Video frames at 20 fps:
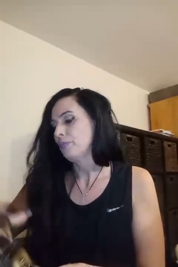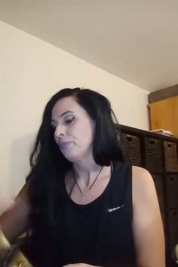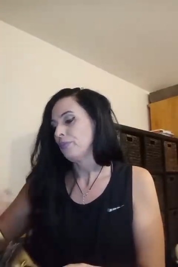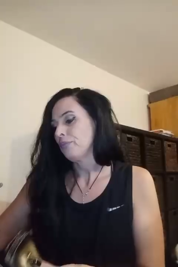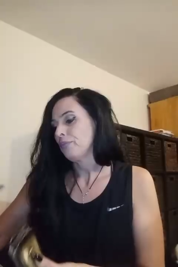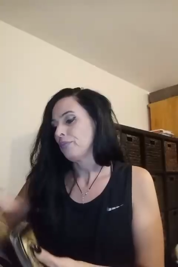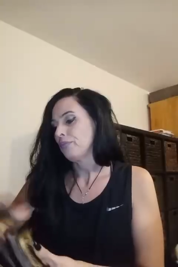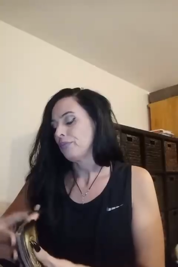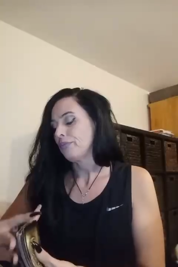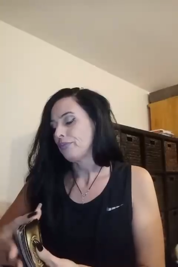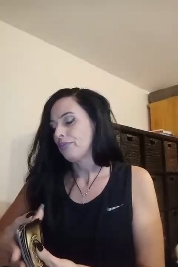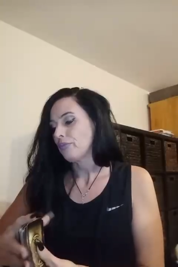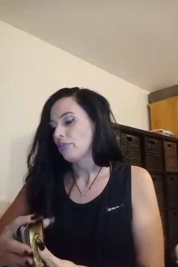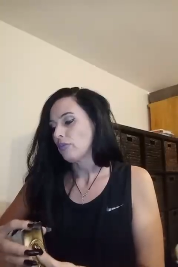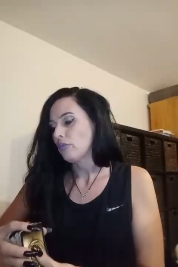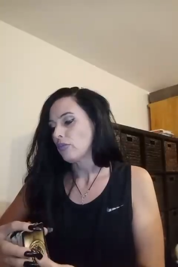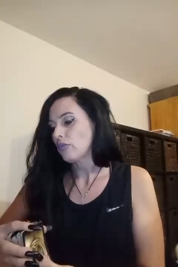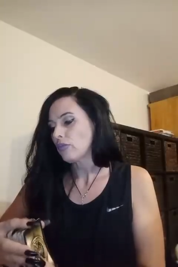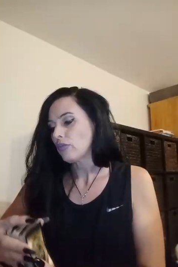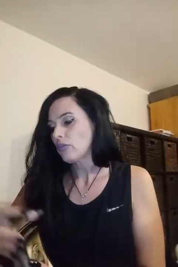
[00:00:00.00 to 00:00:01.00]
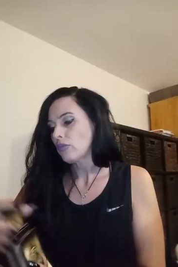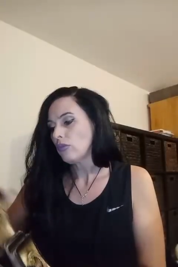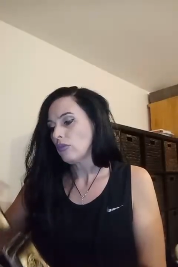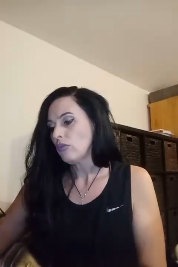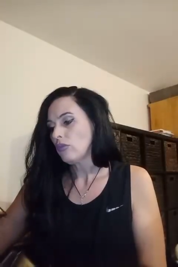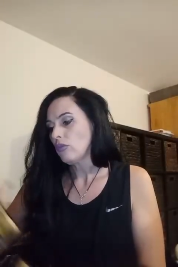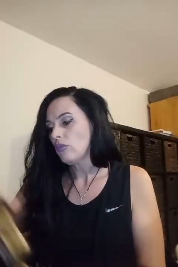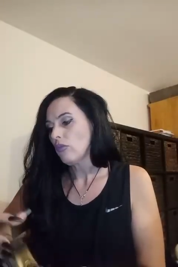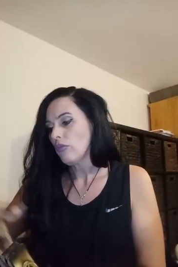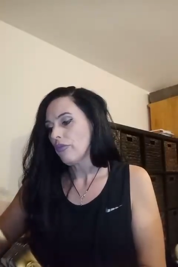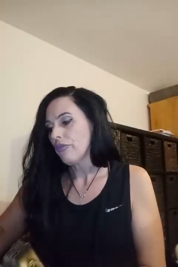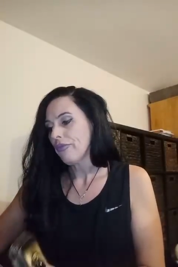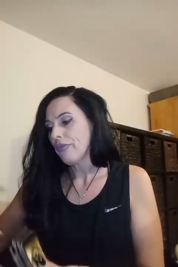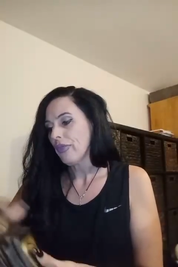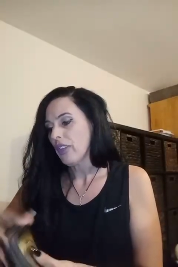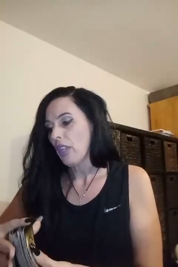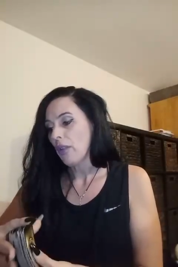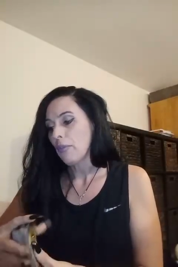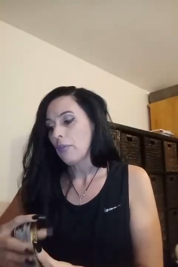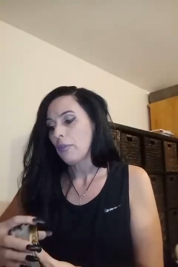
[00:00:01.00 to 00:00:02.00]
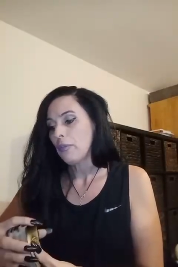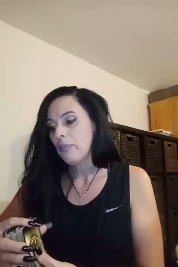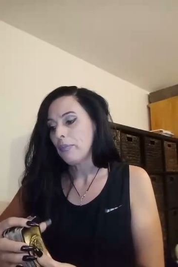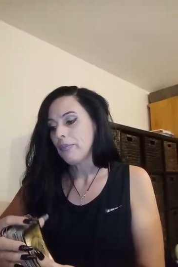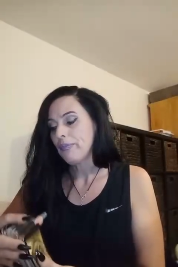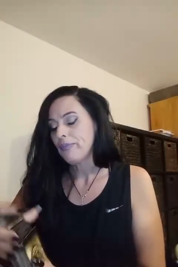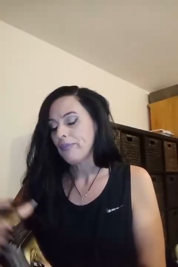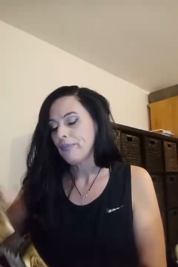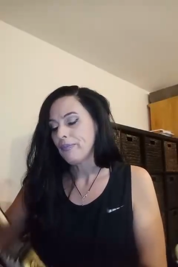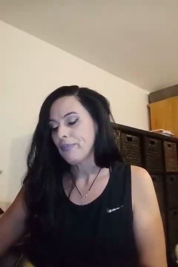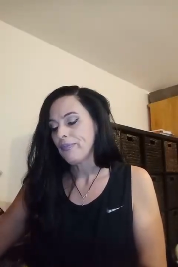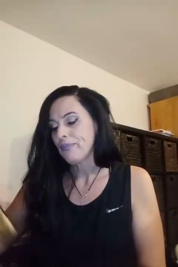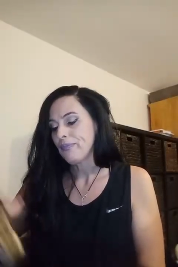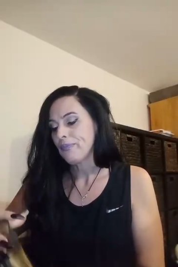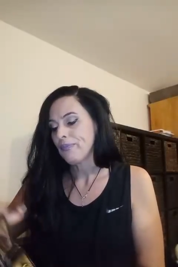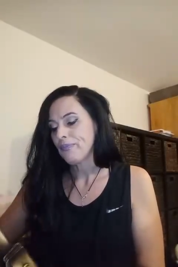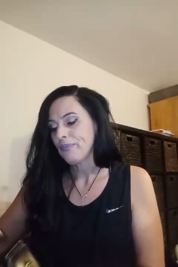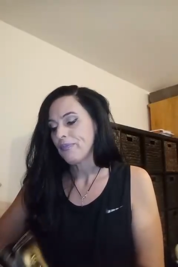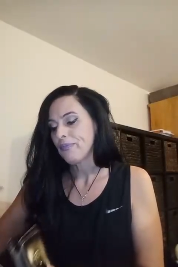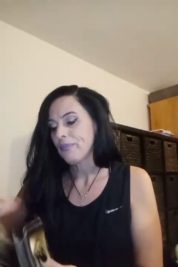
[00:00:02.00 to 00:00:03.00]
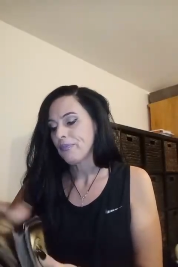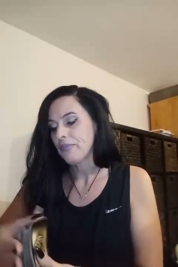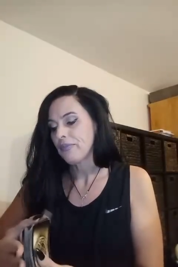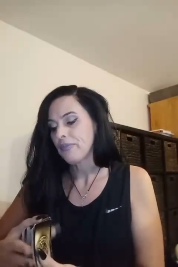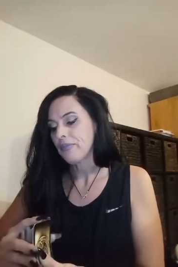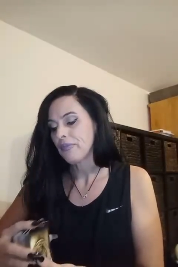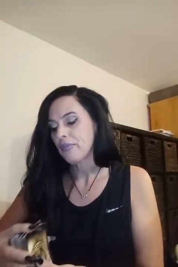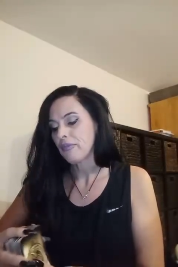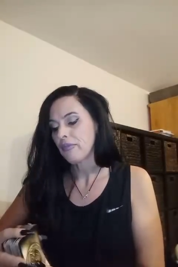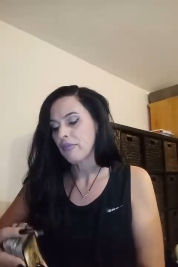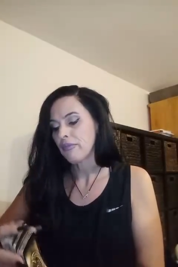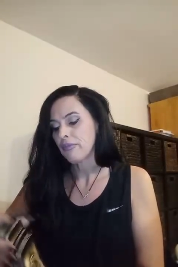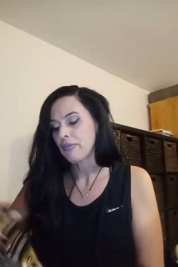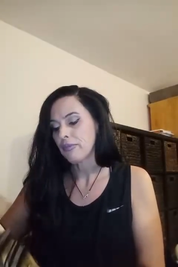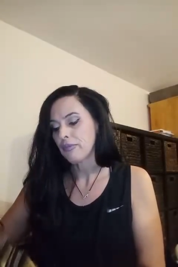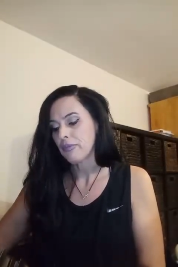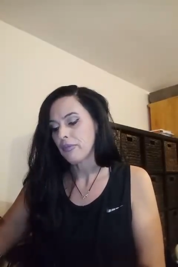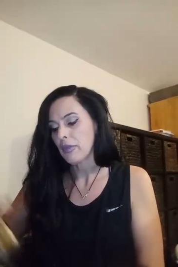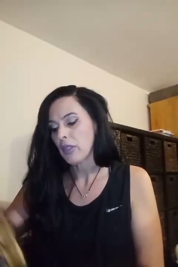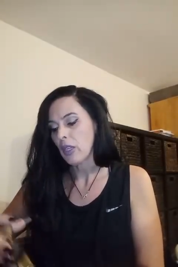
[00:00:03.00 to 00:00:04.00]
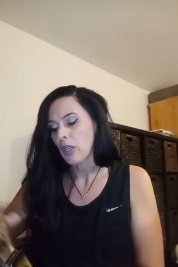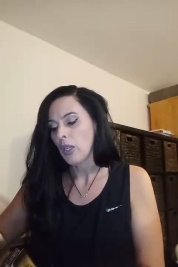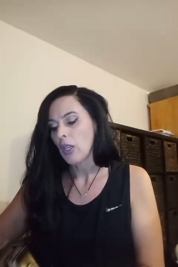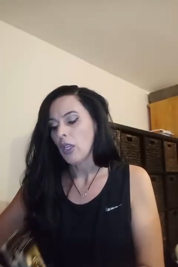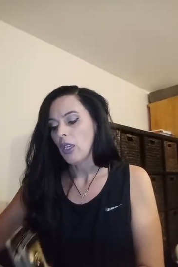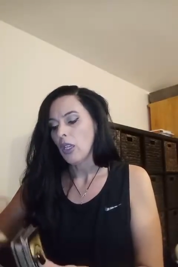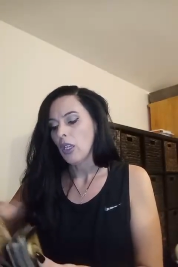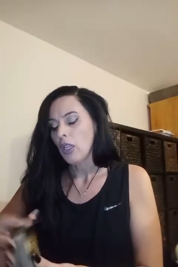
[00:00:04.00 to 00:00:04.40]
Nothing is said.